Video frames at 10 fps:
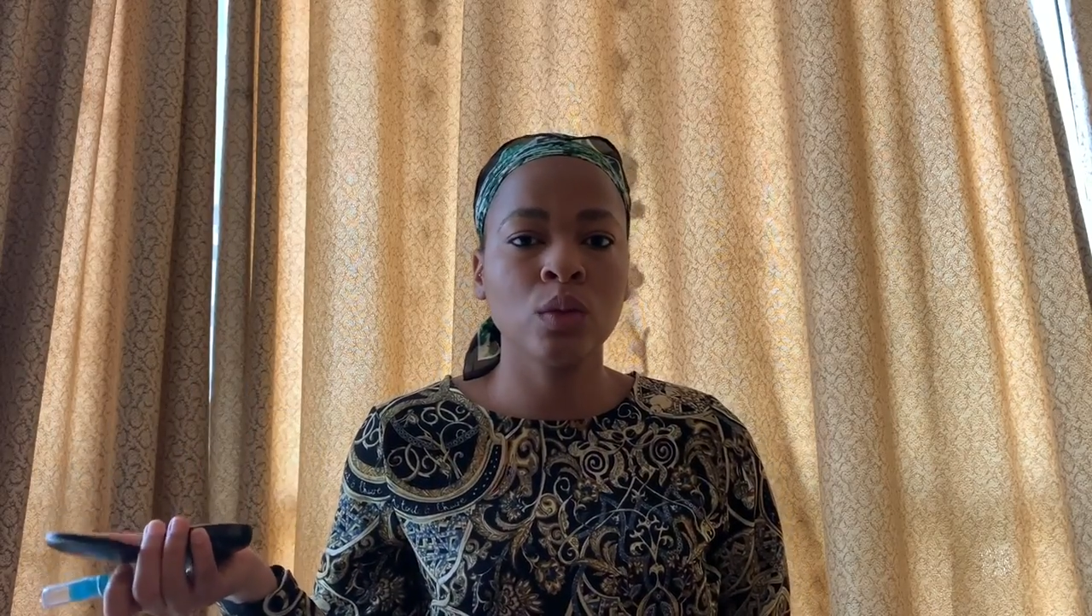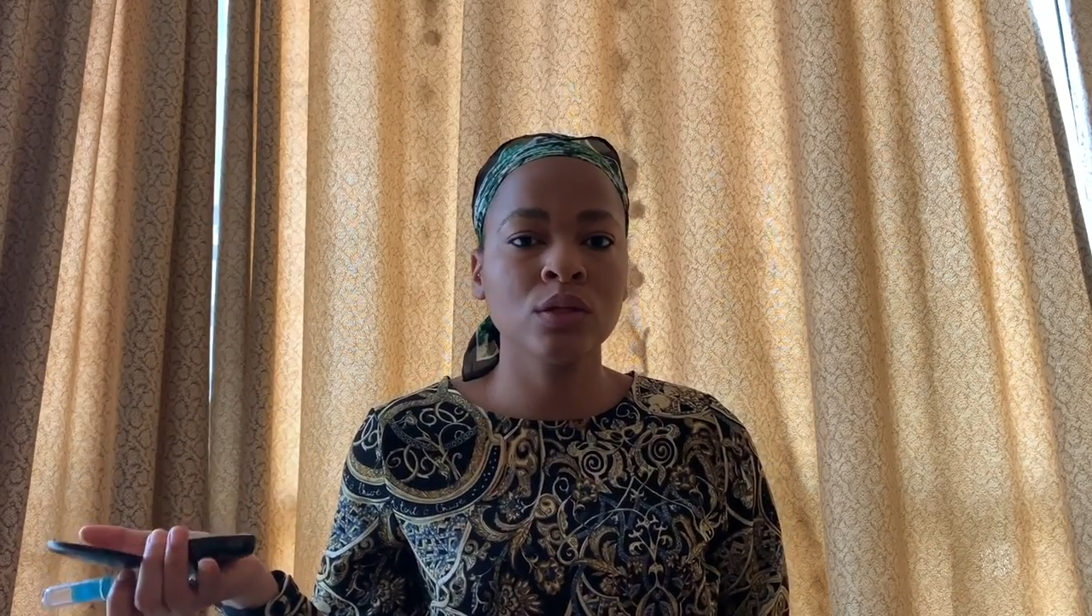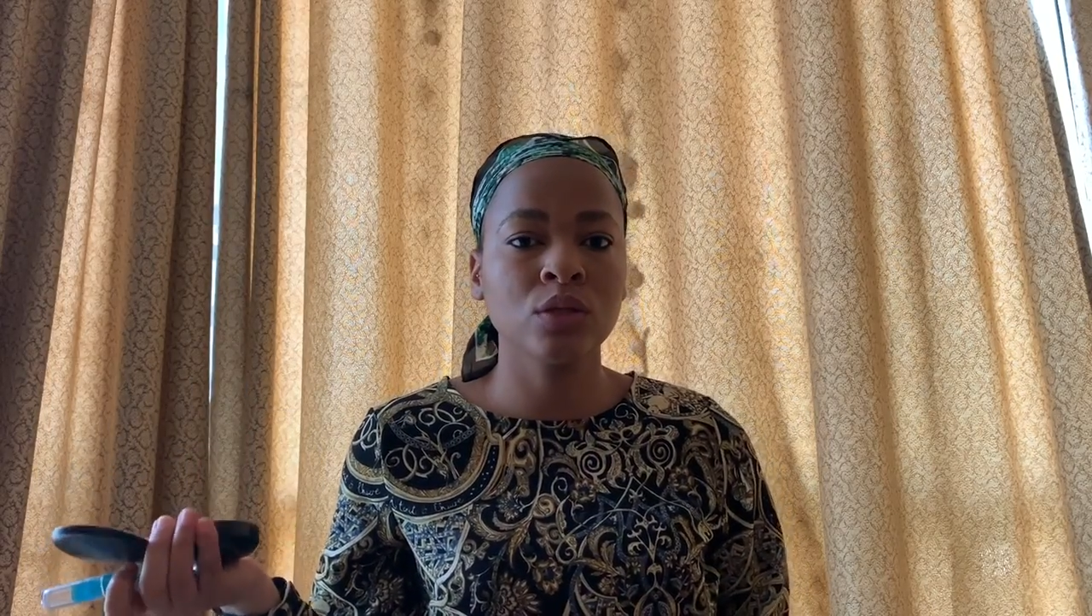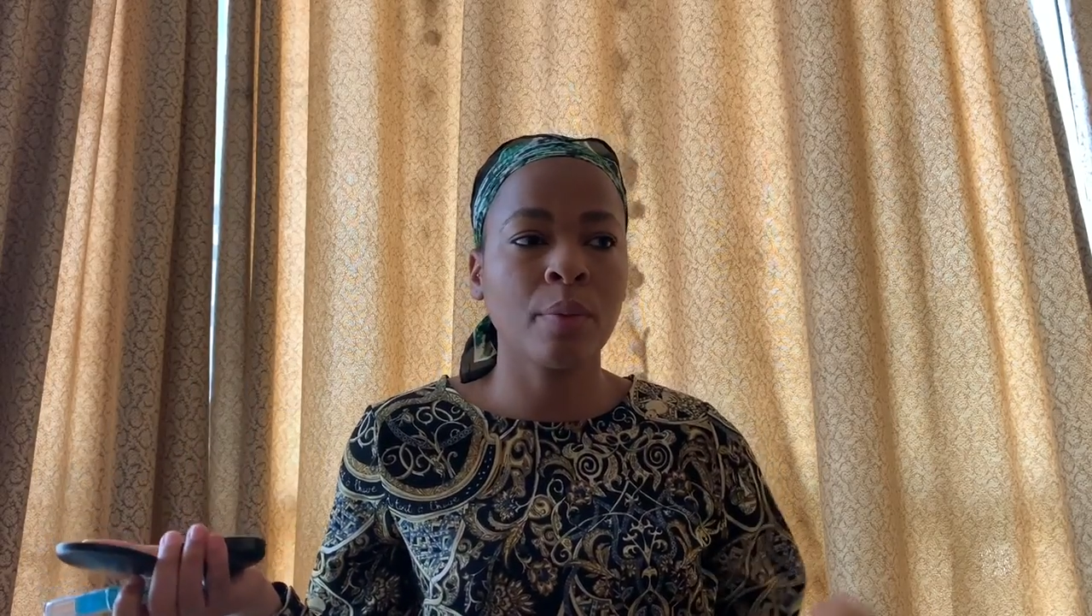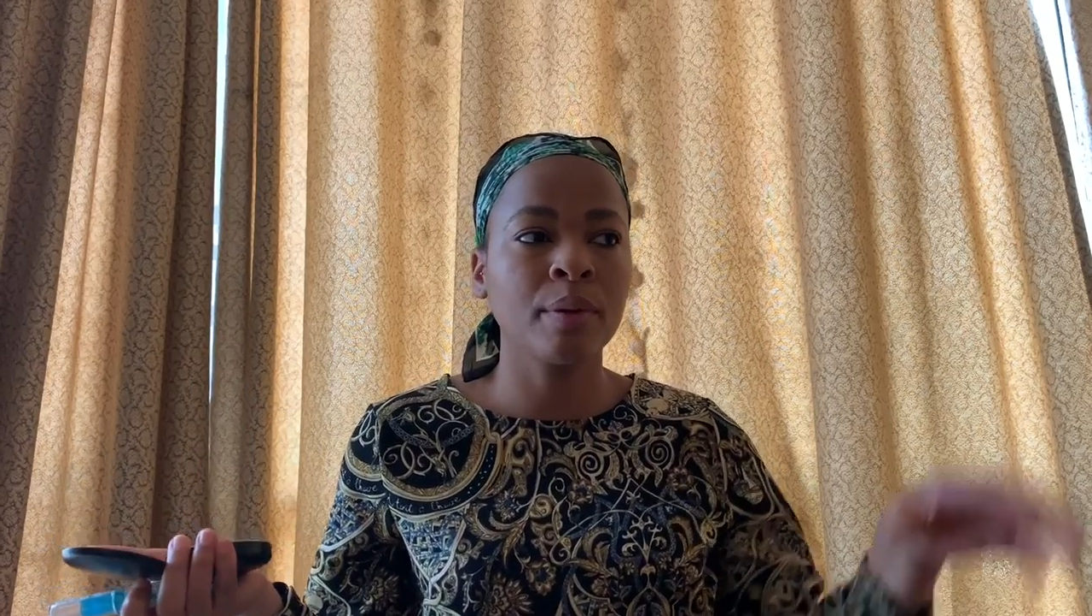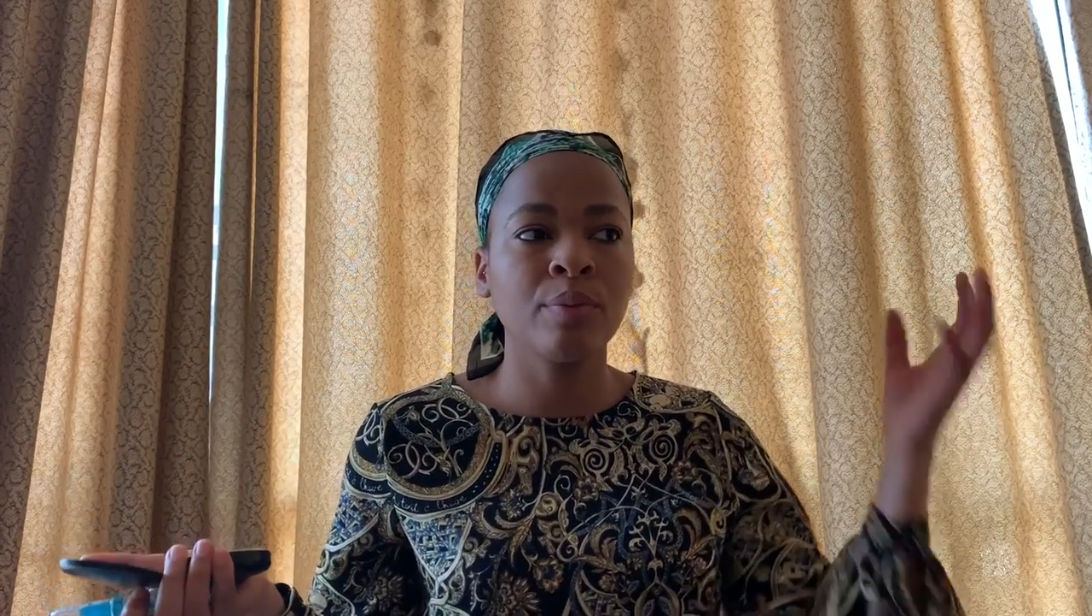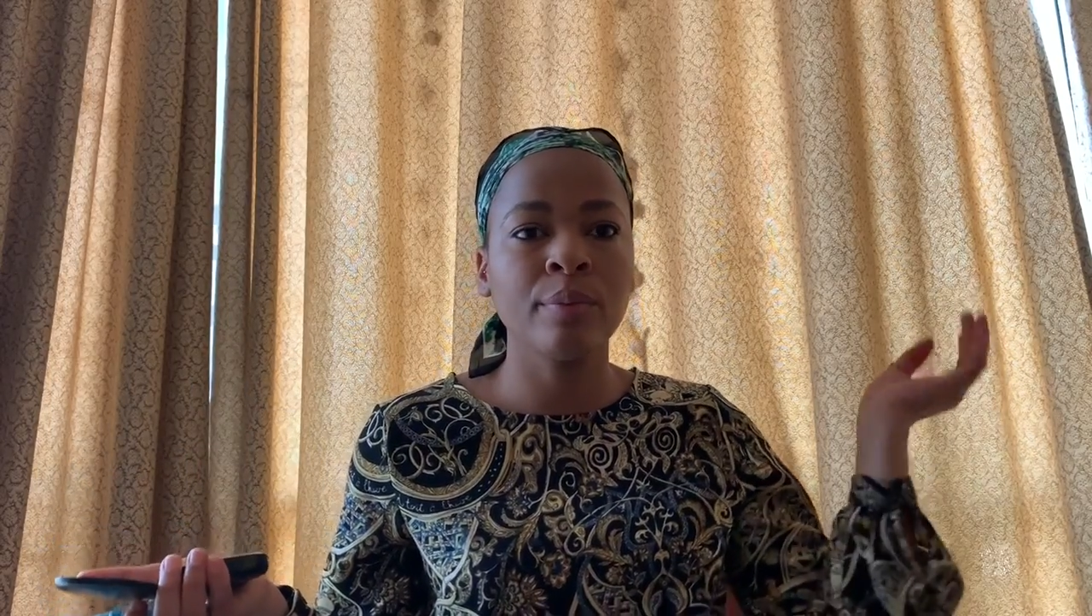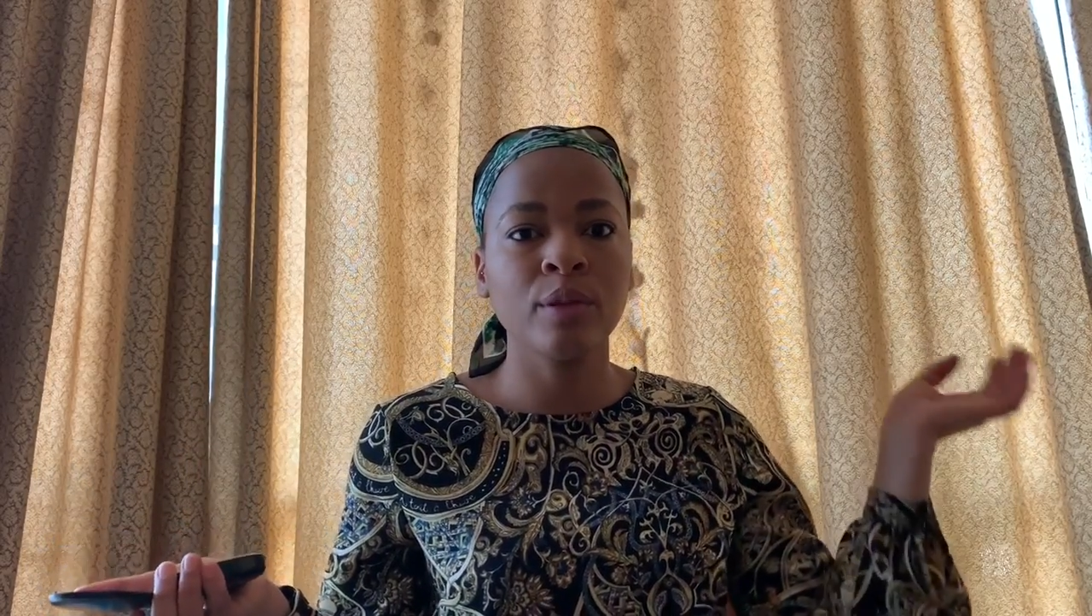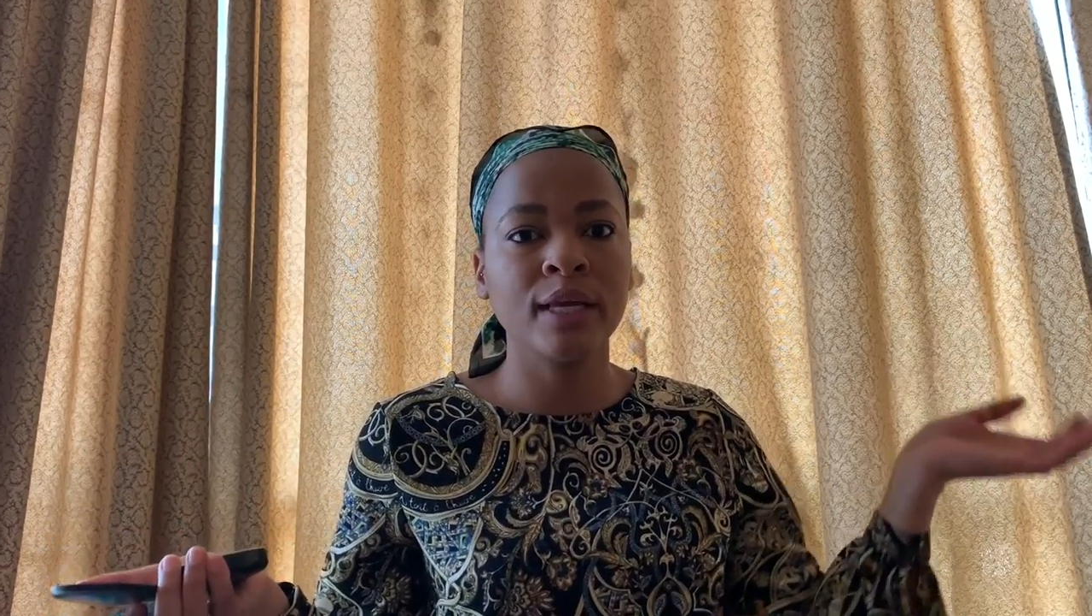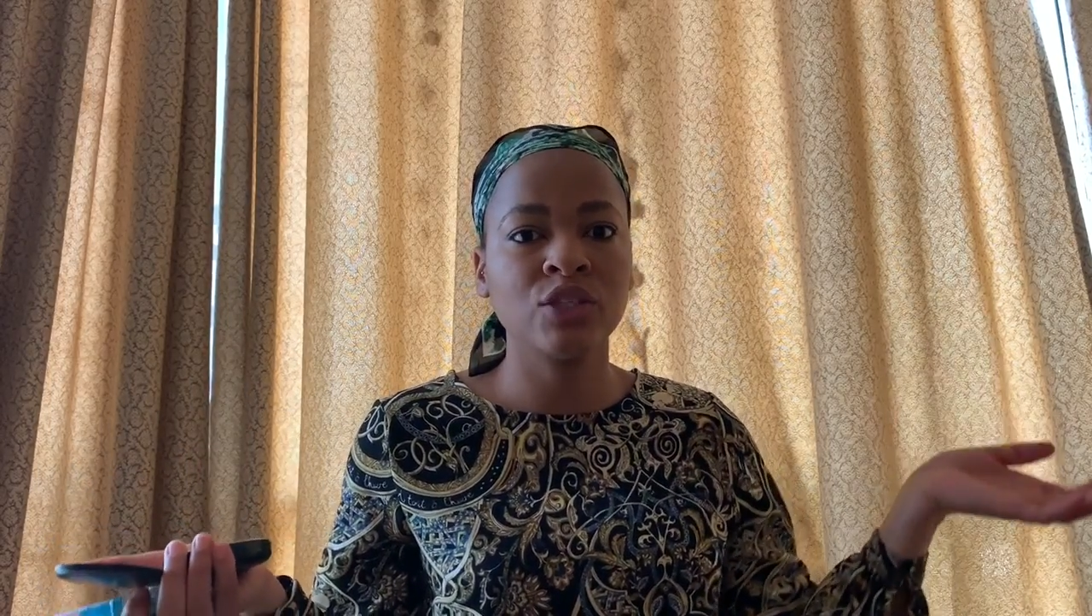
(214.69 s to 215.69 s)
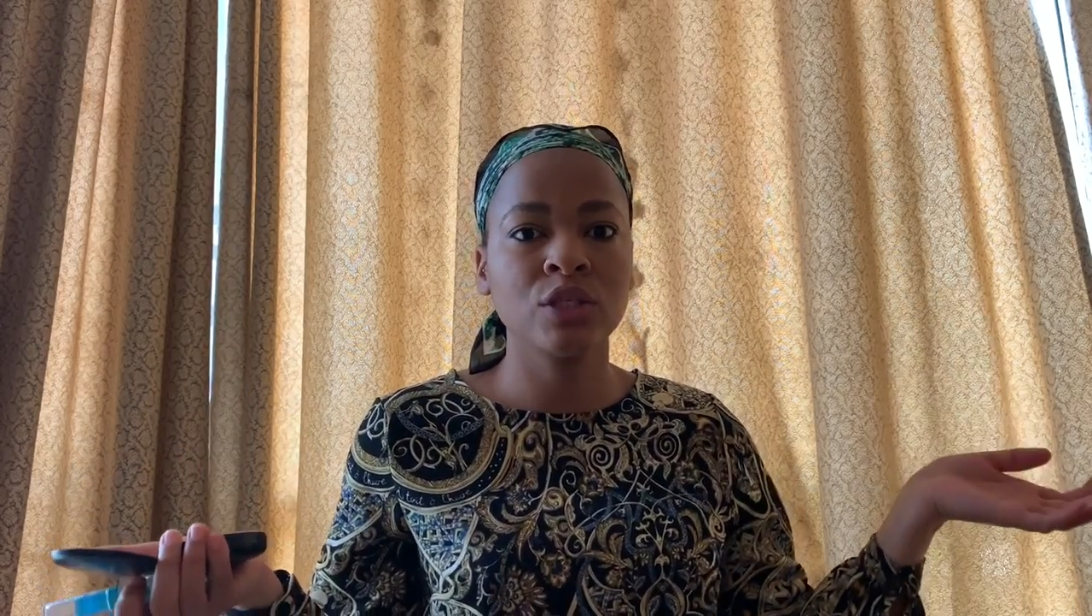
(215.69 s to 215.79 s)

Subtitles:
will stop and people that